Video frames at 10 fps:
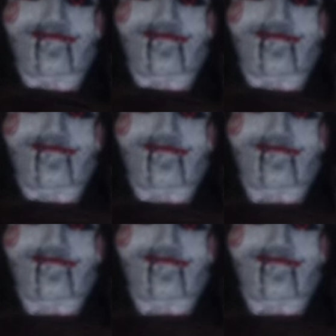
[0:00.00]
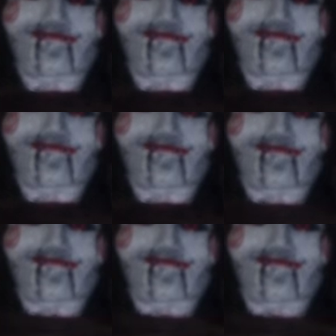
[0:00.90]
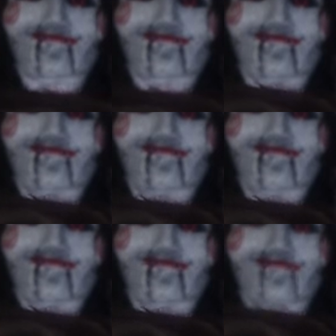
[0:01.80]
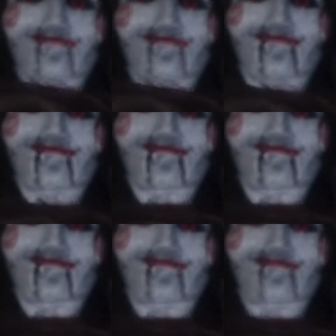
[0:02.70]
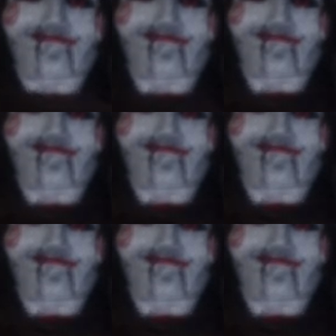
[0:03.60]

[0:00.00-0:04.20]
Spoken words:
[no speech]